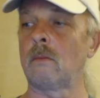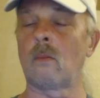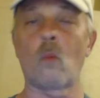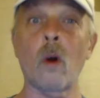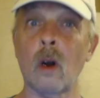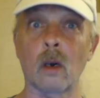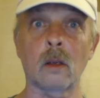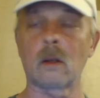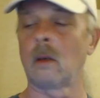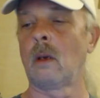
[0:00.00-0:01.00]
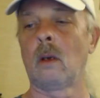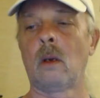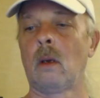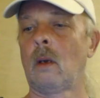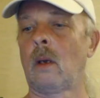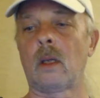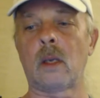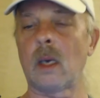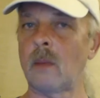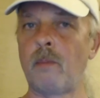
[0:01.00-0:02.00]
works. It
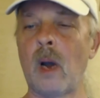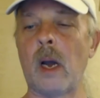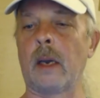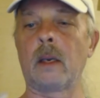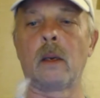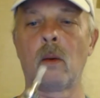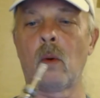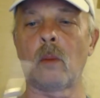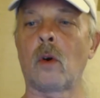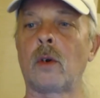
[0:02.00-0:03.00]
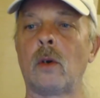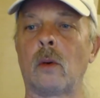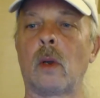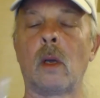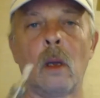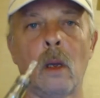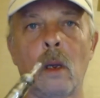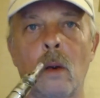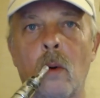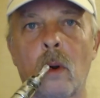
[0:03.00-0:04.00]
kicks butt. One more toot.
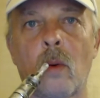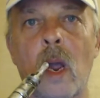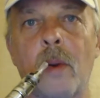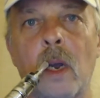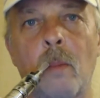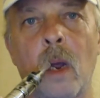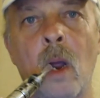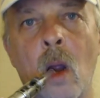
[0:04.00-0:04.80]
We're going to wrap it up.